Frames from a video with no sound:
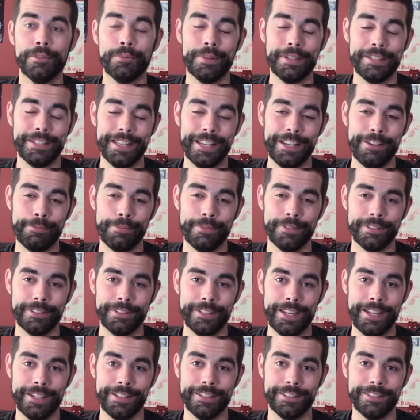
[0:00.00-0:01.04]
when Dave
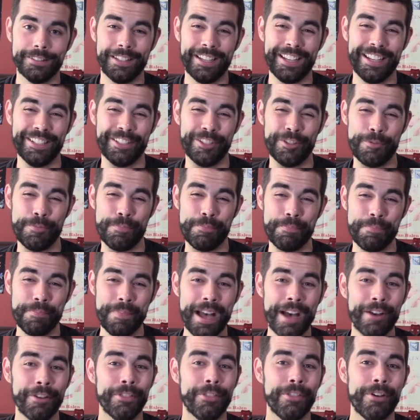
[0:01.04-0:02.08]
Mustaine decided to
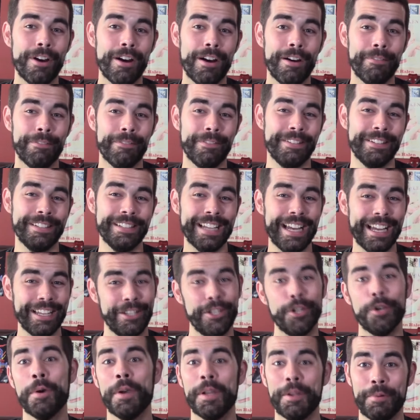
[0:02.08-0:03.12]
mouth off, not
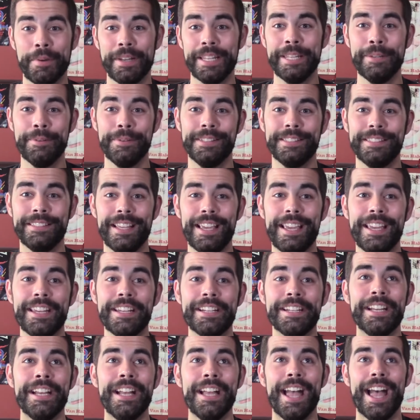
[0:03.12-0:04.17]
knowing what he was
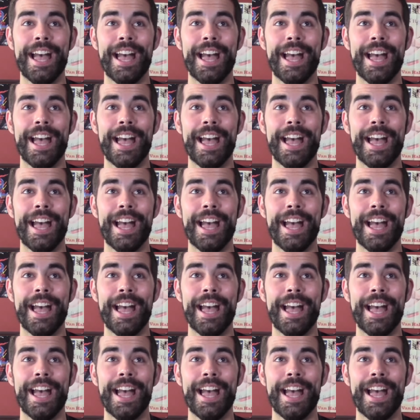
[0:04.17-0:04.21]
saying,